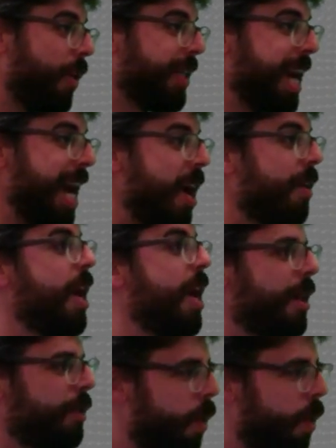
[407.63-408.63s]
down, and
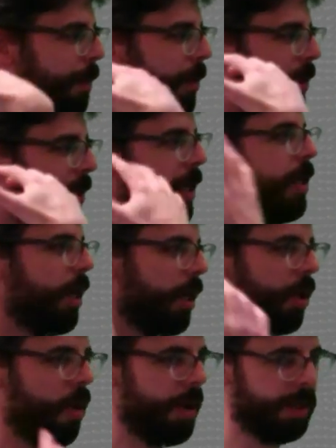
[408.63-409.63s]
20%
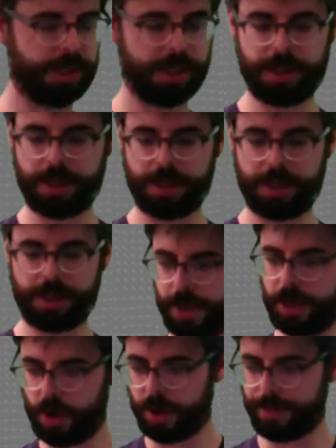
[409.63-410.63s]
going, to, uh,
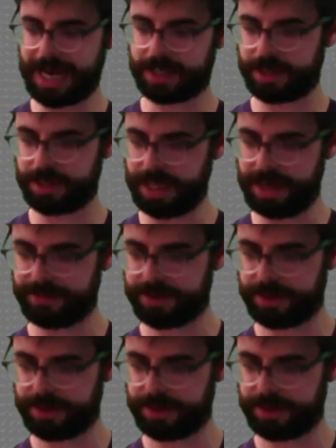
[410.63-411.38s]
going back to the left.